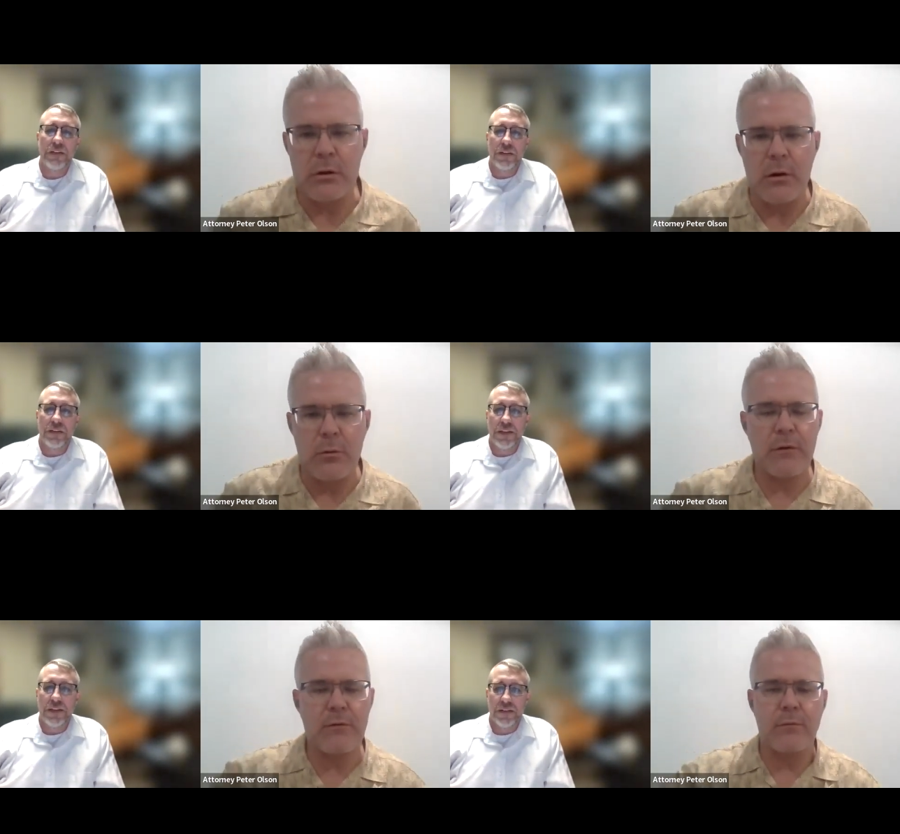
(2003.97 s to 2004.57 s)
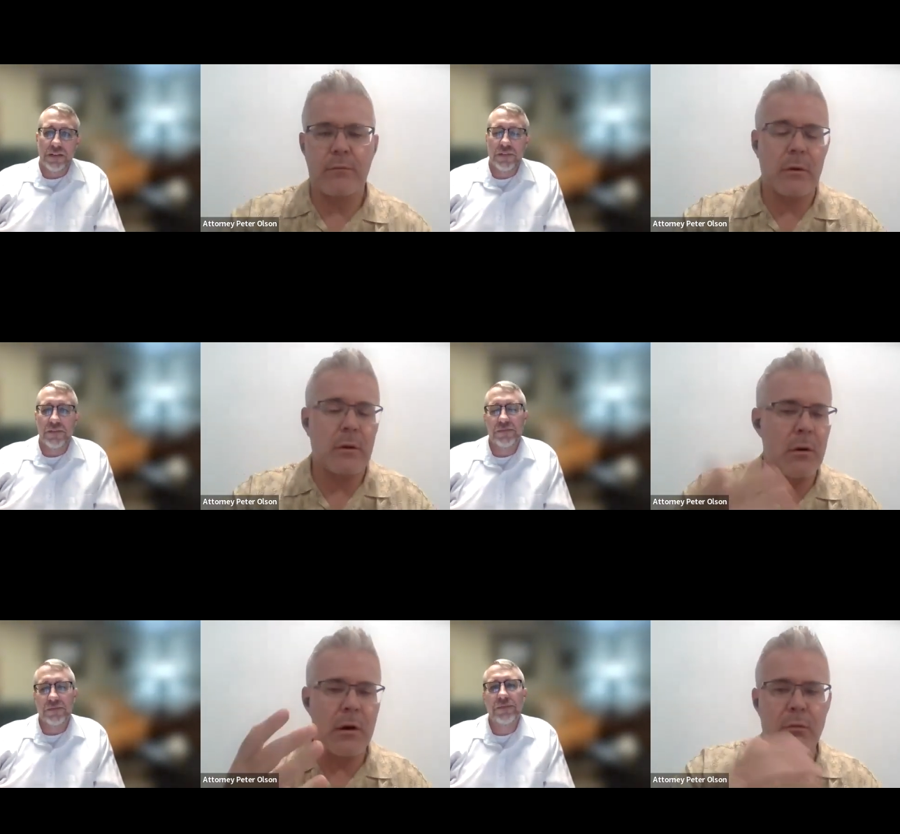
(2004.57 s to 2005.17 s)
Speaker 1: Uh, we've you
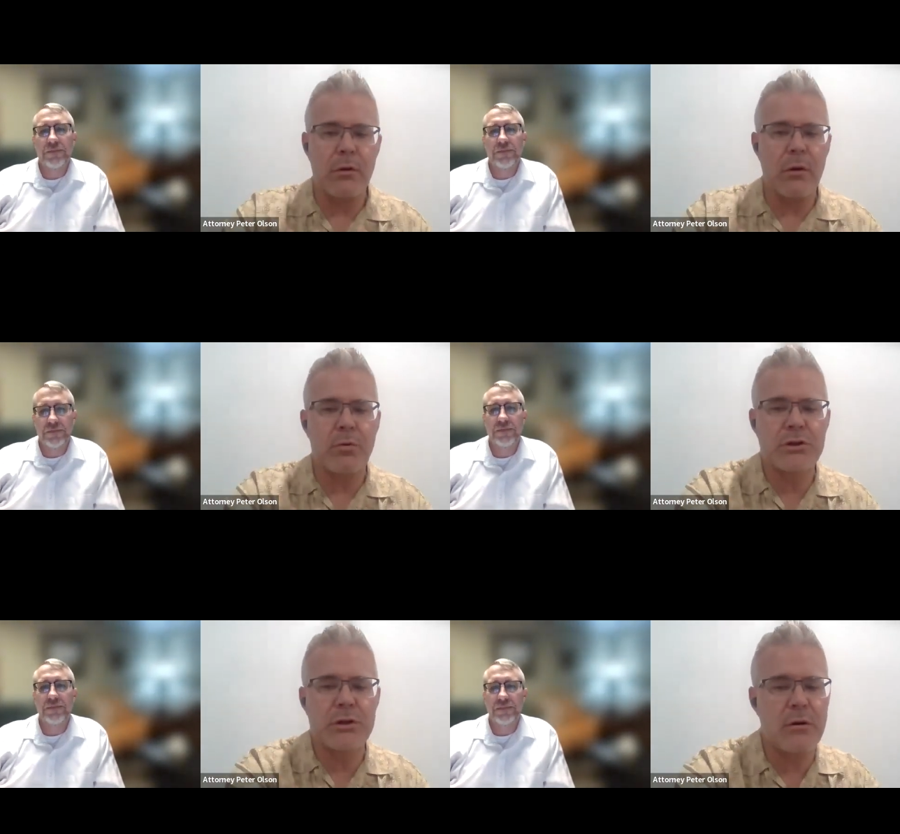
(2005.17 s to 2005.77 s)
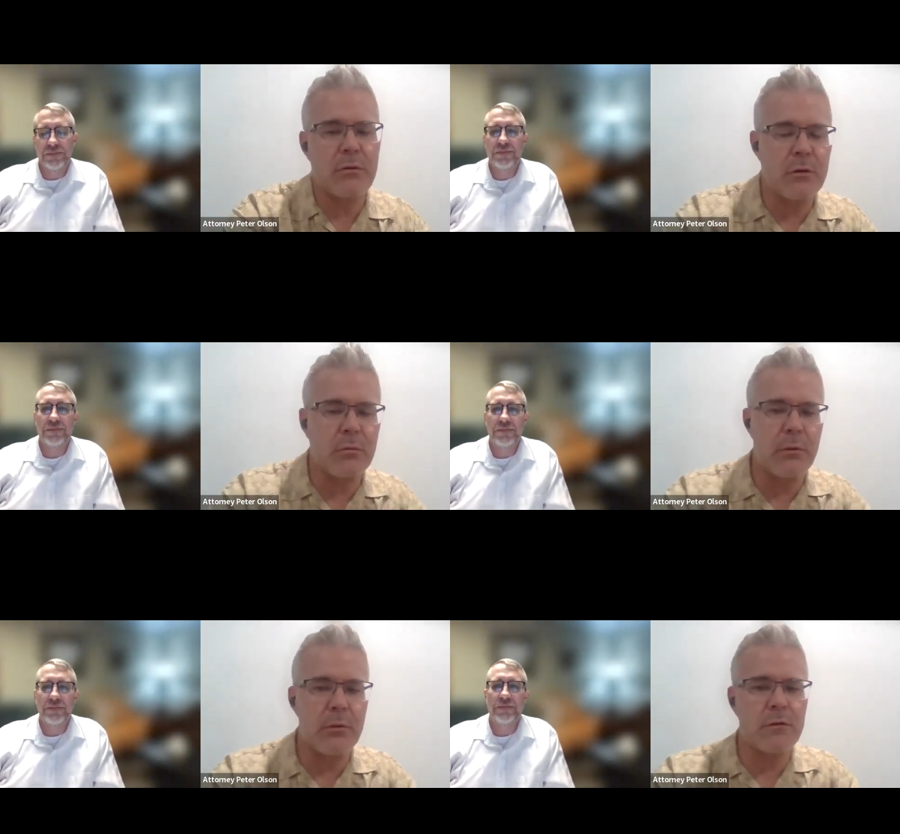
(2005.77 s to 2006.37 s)
know I really appreciate you as a
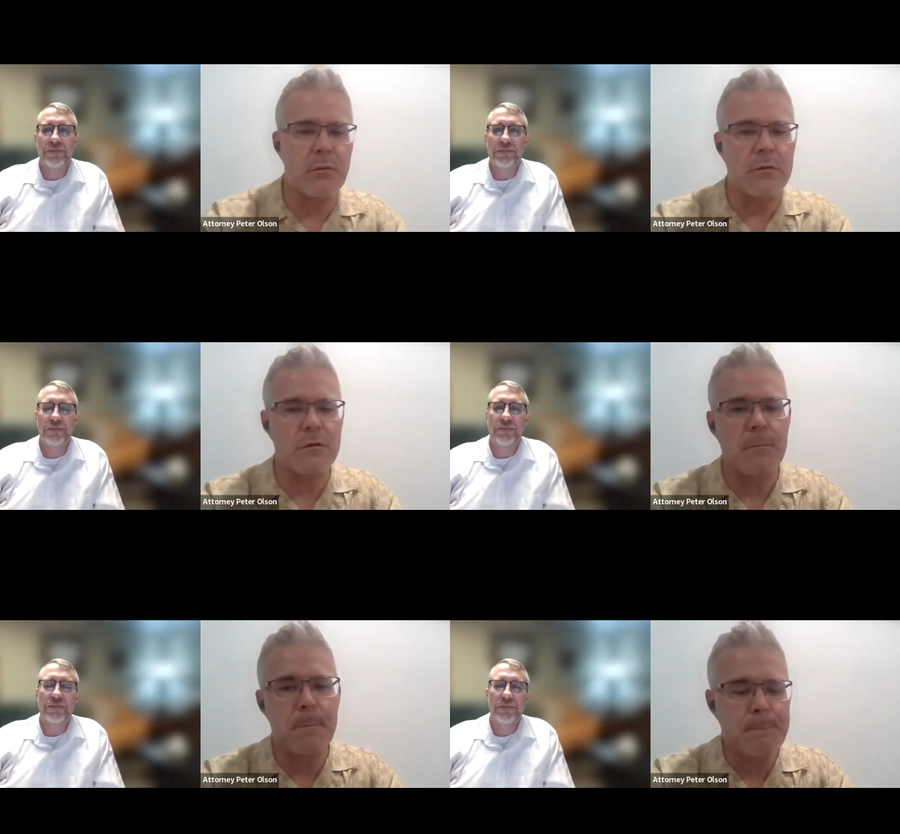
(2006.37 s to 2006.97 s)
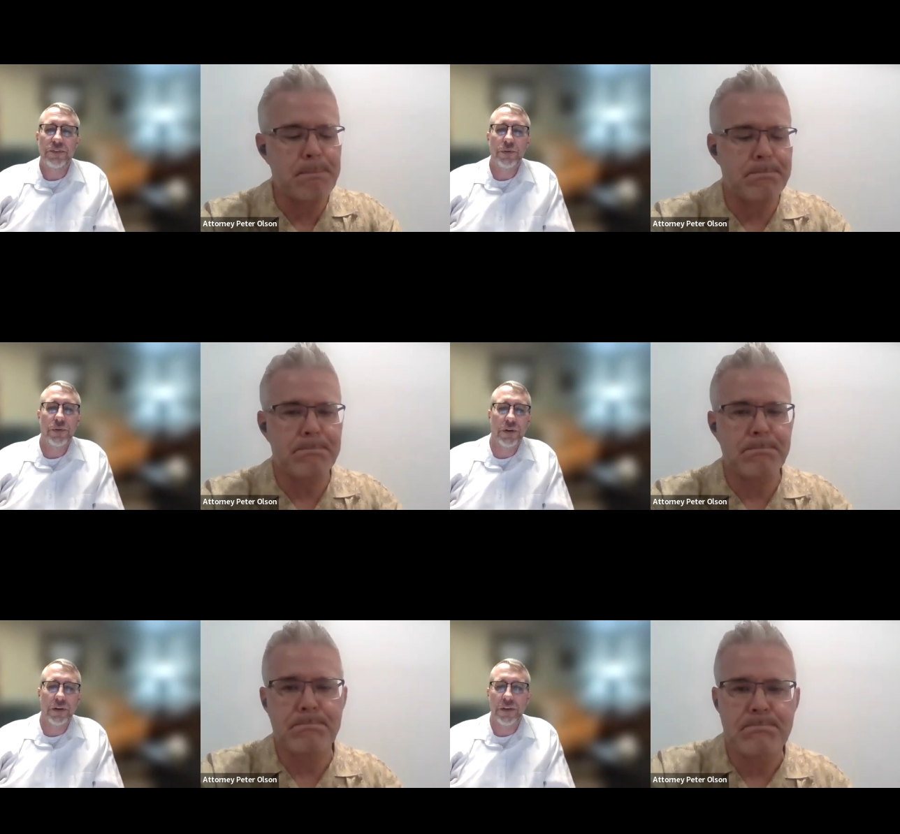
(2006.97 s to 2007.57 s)
great resource.
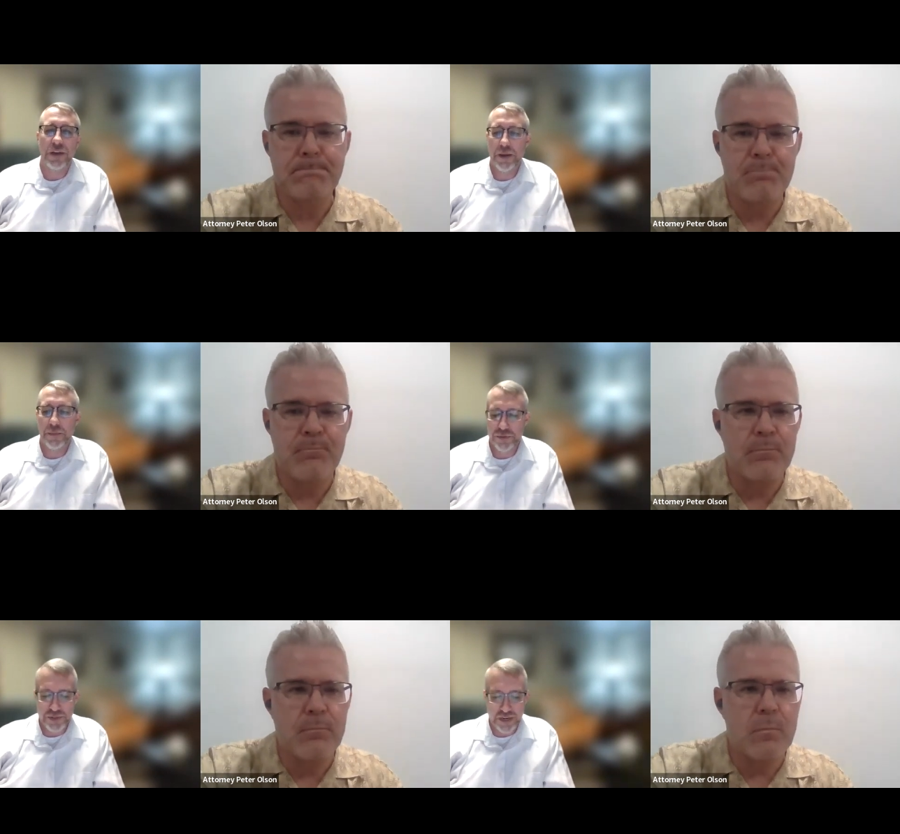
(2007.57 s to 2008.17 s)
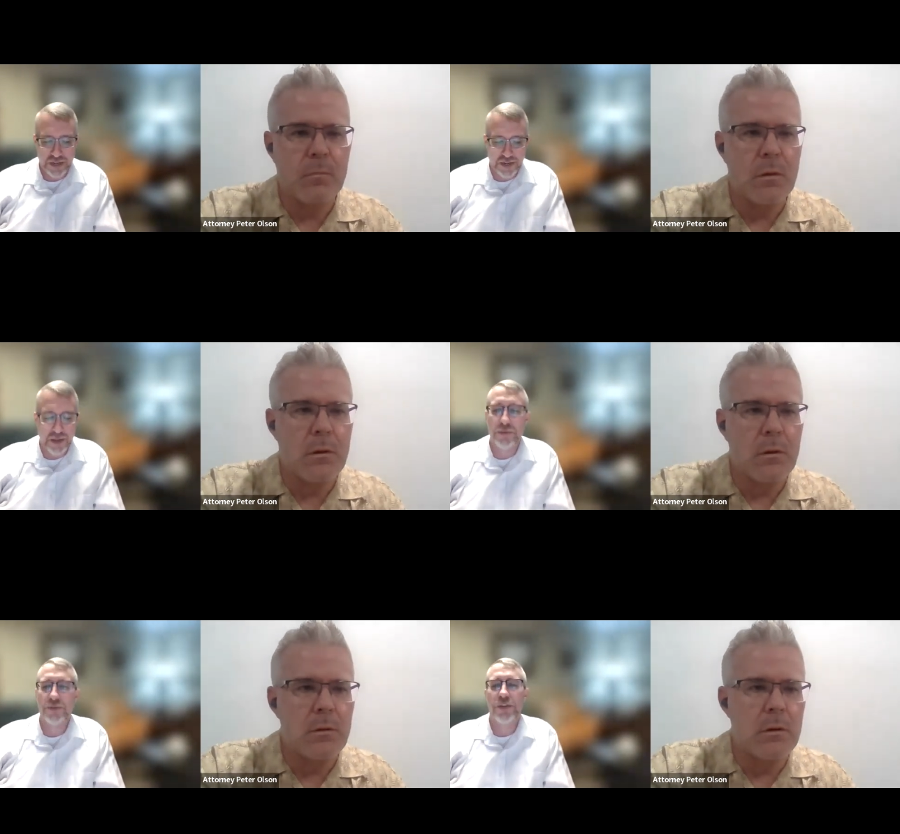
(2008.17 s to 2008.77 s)
Speaker 2: Sure. No, I appreciate it. And
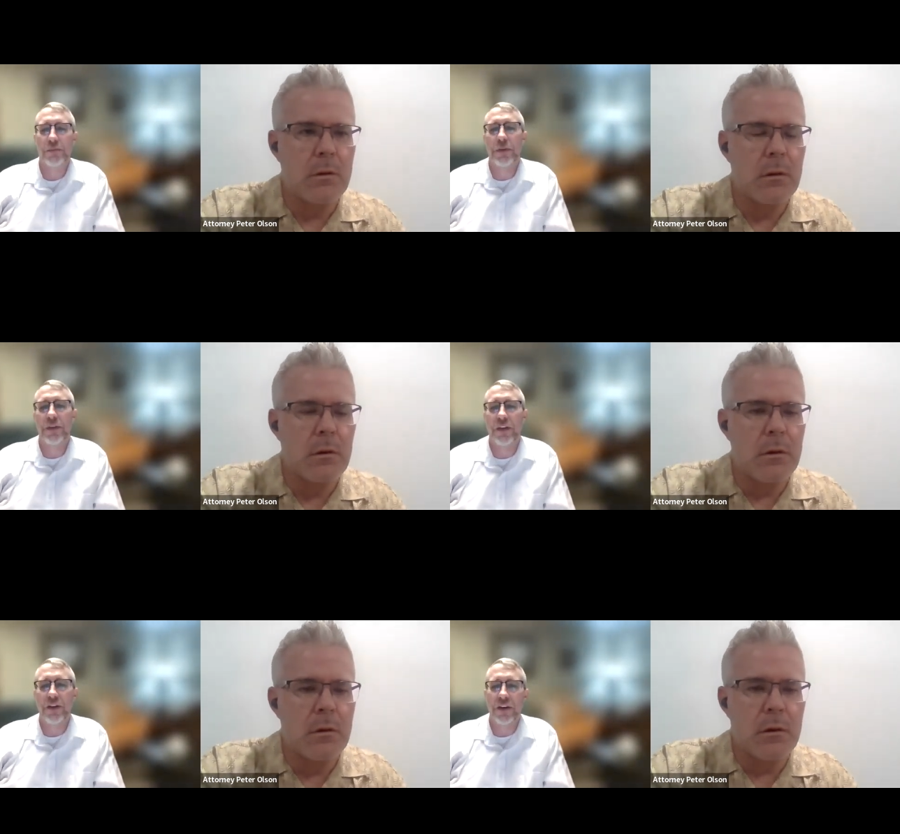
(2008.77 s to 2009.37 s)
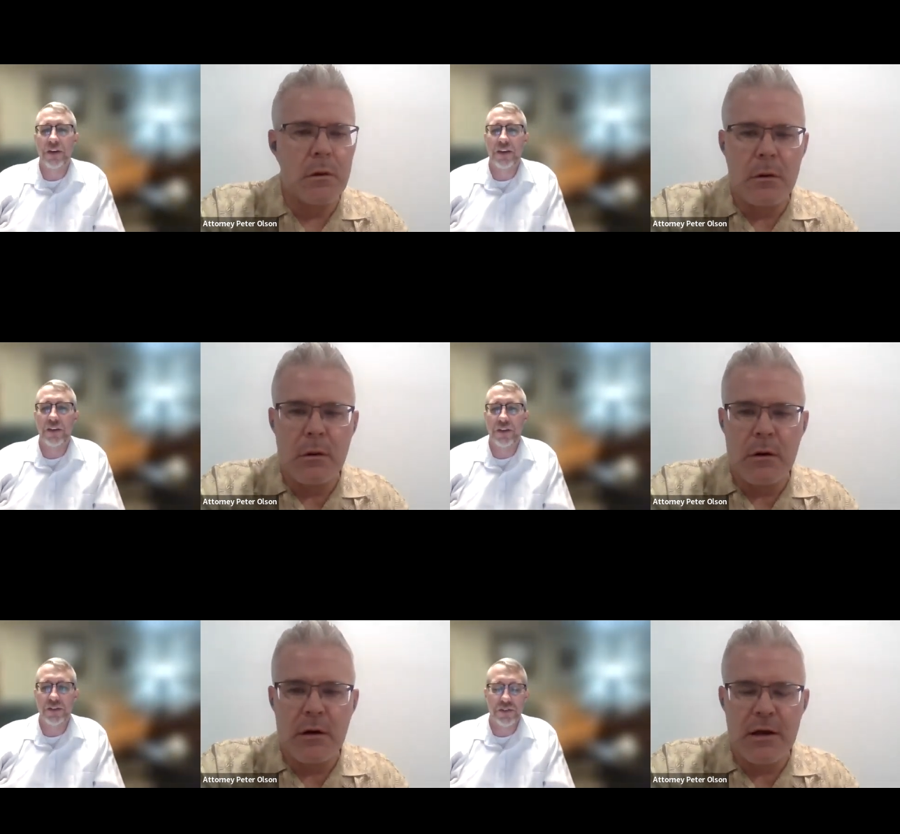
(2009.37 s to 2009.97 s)
I appreciate being here. And
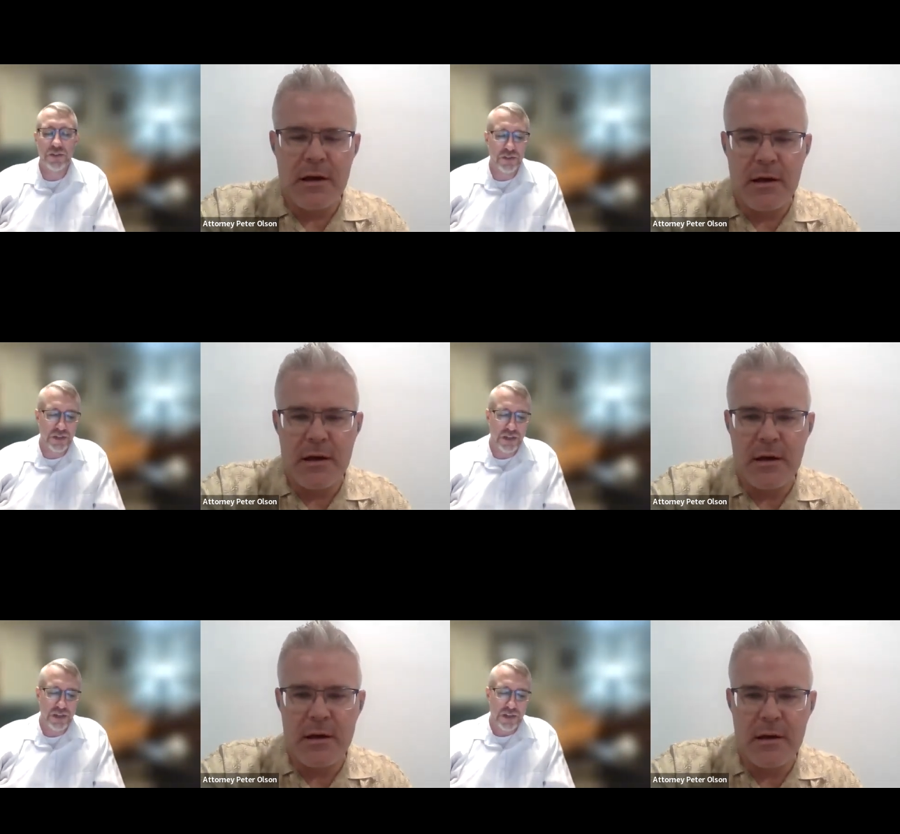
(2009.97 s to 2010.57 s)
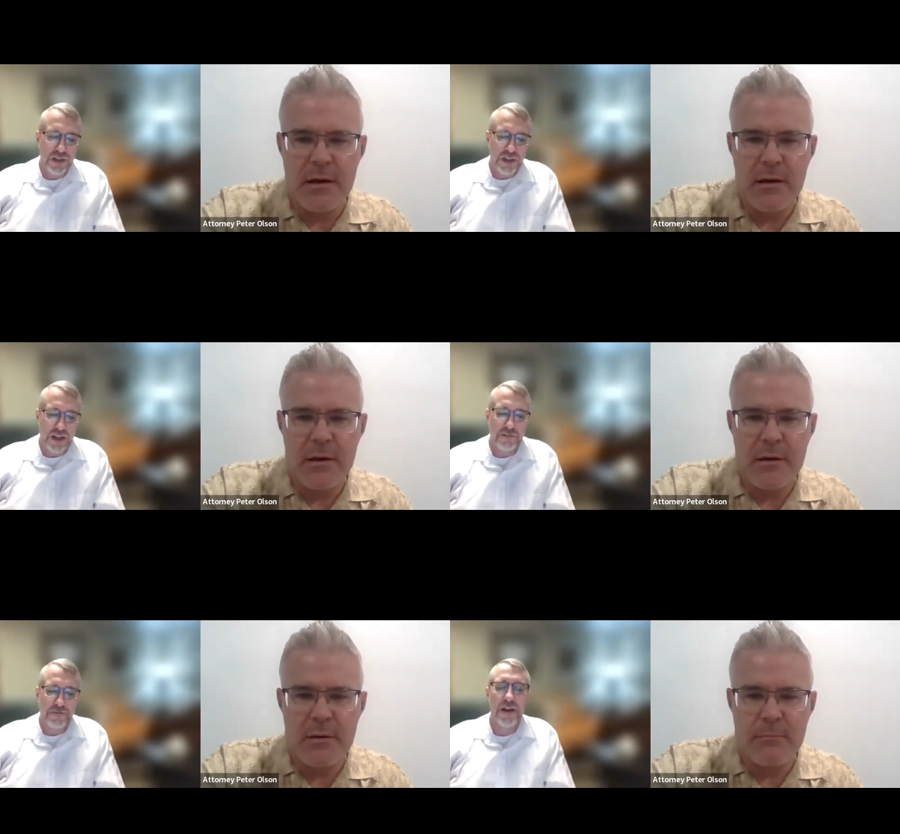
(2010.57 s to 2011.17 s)
you can certainly
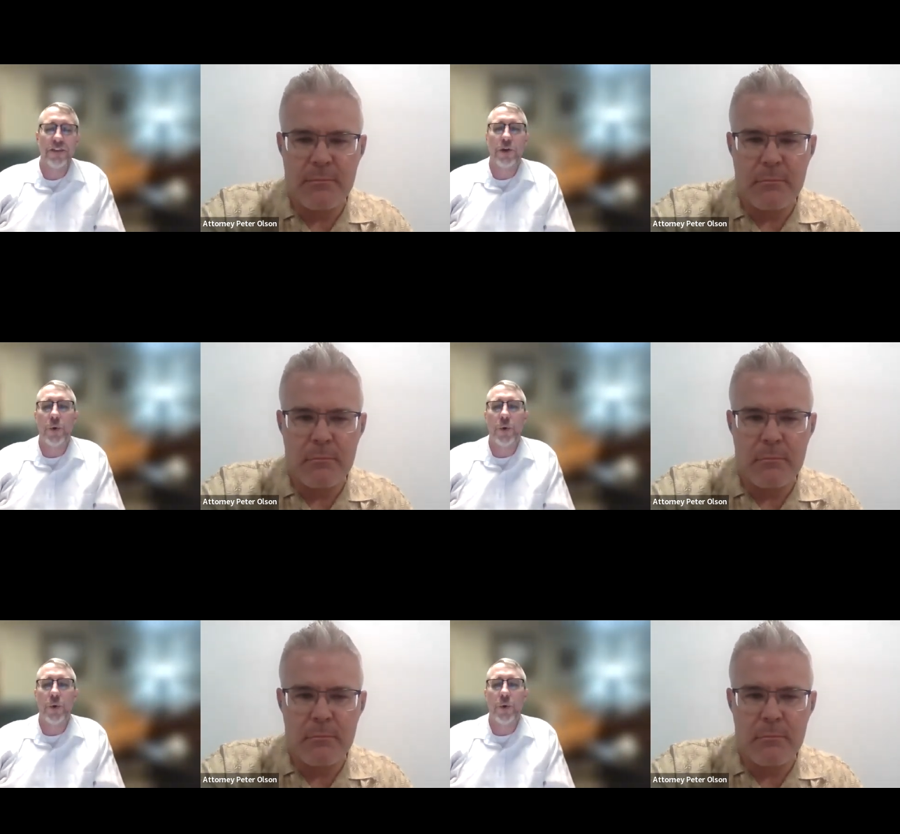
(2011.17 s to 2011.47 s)
uh, find the